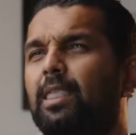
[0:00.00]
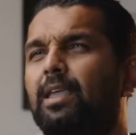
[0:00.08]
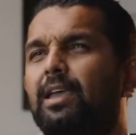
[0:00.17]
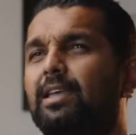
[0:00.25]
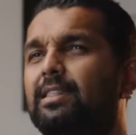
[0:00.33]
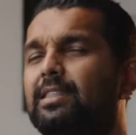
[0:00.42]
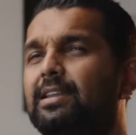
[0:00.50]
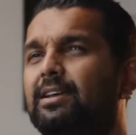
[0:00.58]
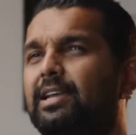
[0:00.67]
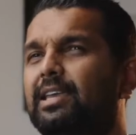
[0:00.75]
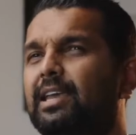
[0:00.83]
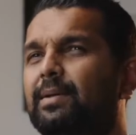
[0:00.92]
and then I
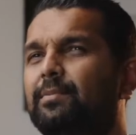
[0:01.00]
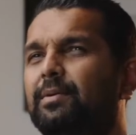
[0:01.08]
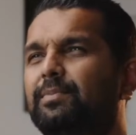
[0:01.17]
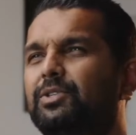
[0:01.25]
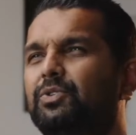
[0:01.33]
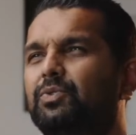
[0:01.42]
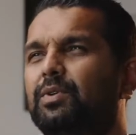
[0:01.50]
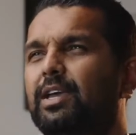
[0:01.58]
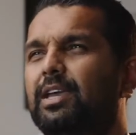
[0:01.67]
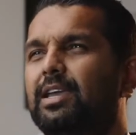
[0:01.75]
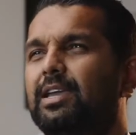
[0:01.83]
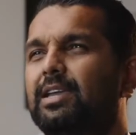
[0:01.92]
came up to
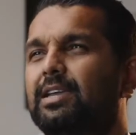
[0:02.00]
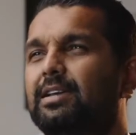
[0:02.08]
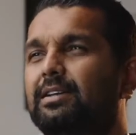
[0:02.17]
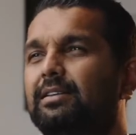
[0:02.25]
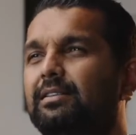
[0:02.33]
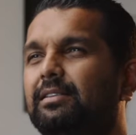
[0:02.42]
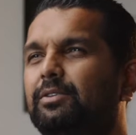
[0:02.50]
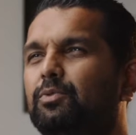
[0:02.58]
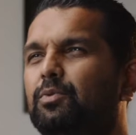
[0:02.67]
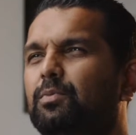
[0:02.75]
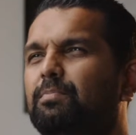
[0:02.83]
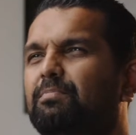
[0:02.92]
a
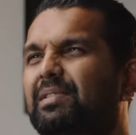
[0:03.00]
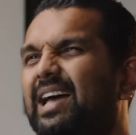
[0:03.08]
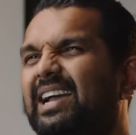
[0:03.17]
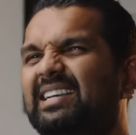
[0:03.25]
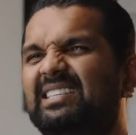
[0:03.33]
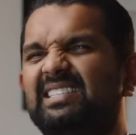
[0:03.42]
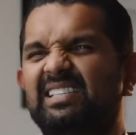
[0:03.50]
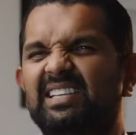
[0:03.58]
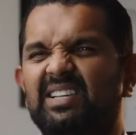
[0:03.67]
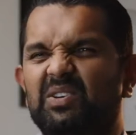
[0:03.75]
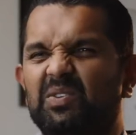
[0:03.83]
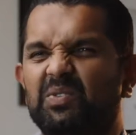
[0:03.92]
little black
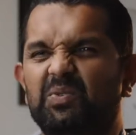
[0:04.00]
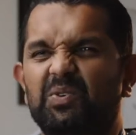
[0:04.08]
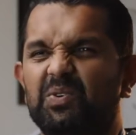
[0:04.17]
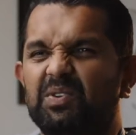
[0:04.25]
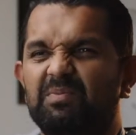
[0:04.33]
slick on the road.